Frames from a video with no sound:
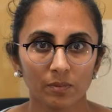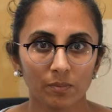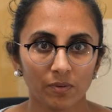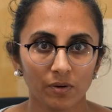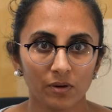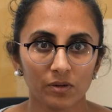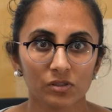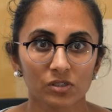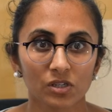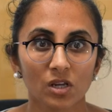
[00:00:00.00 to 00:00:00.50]

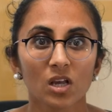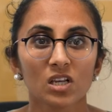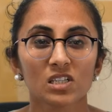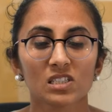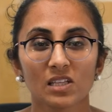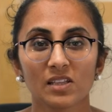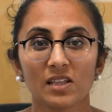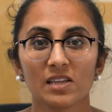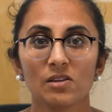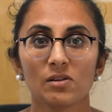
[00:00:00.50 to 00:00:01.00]
approach
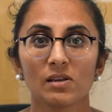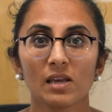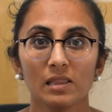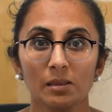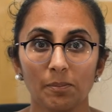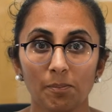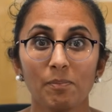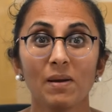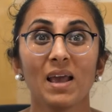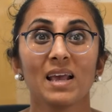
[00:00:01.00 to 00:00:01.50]
so that you get
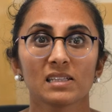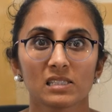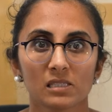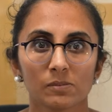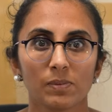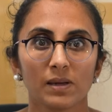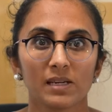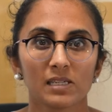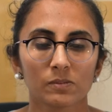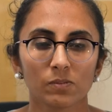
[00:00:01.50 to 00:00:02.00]
the best
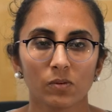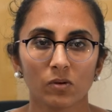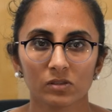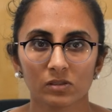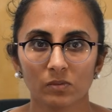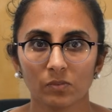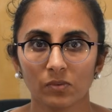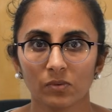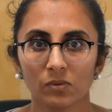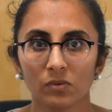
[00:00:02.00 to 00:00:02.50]
space
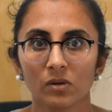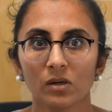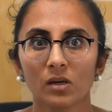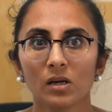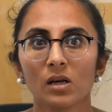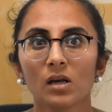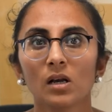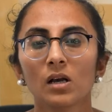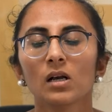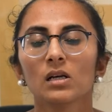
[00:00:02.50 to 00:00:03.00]
possible.
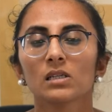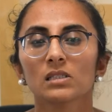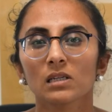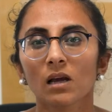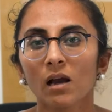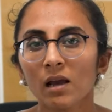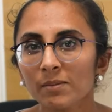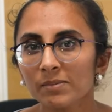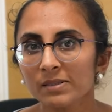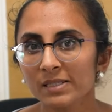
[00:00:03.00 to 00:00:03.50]

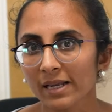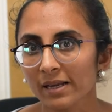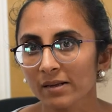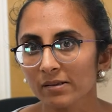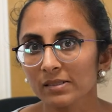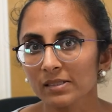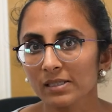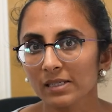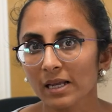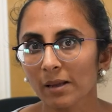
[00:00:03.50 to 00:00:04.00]

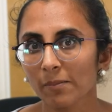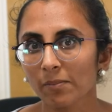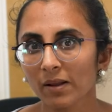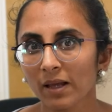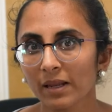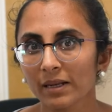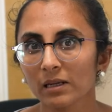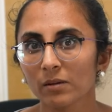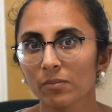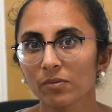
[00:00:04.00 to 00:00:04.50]
Timescales to get
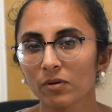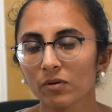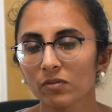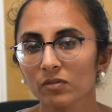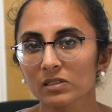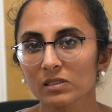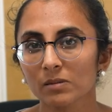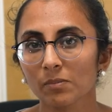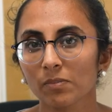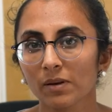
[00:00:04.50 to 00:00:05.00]
planning
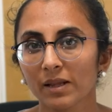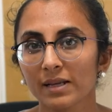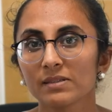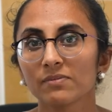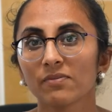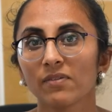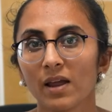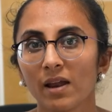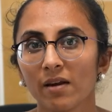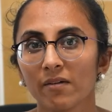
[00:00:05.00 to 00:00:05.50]
approvals in place
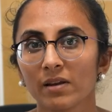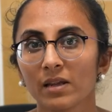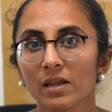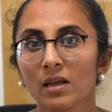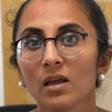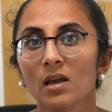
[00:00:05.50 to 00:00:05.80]
vary,